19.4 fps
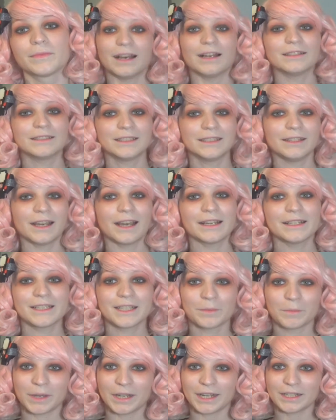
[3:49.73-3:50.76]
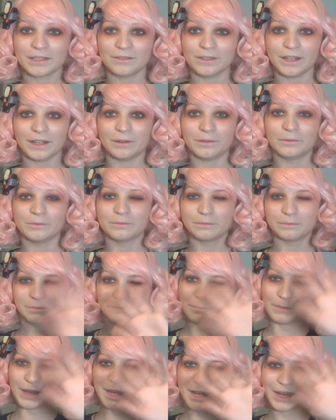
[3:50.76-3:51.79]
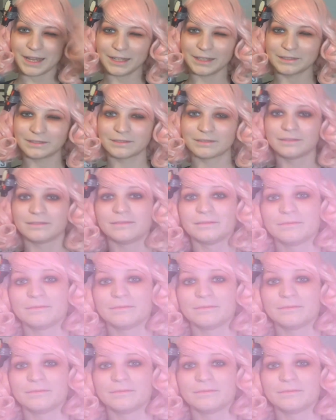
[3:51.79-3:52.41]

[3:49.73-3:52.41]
I'll see you guys in my next video. Bye!